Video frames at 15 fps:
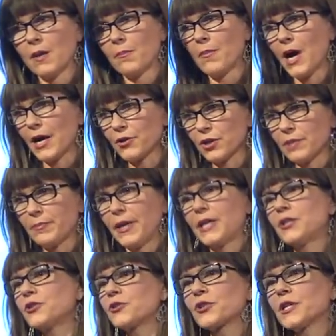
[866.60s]
moderate
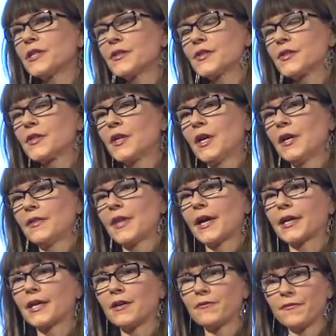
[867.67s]
penetrance,
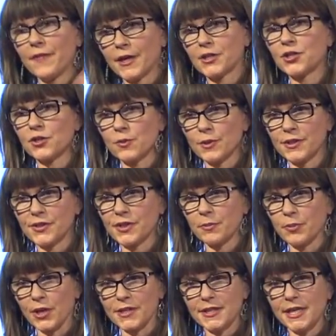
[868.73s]
that can affect your risk of
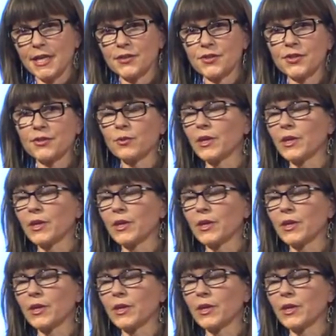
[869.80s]
breast cancer.